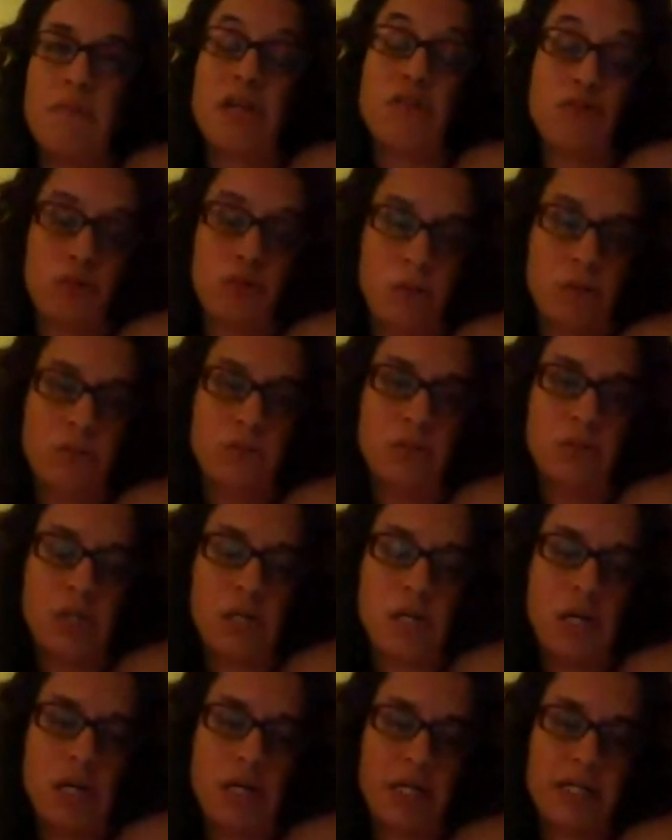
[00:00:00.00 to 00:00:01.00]
Metro,
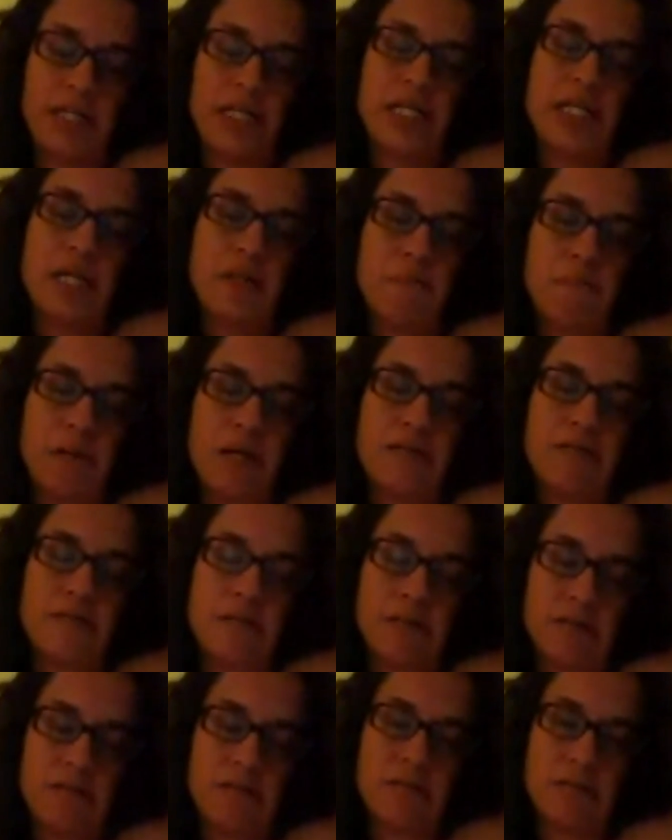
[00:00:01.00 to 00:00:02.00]
cleaning
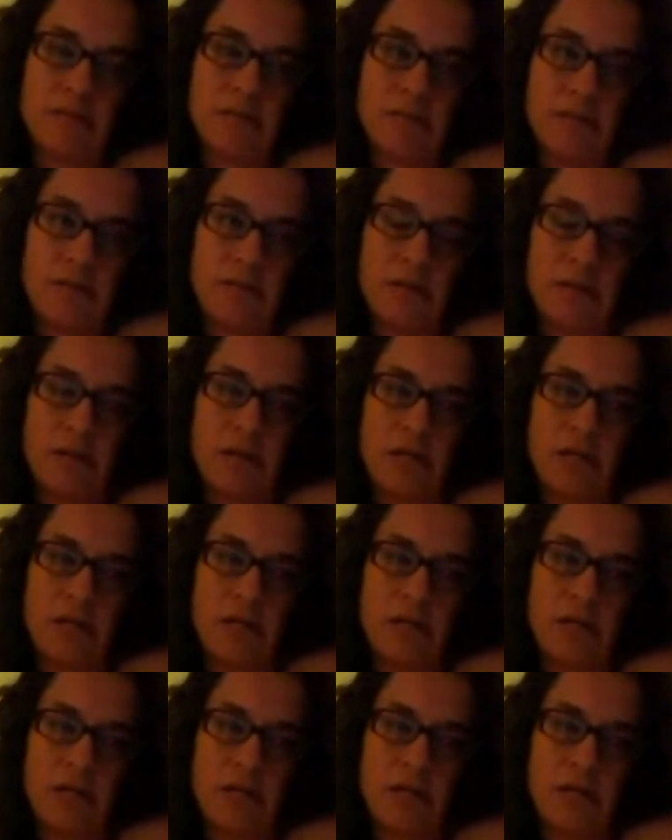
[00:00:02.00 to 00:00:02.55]
buses.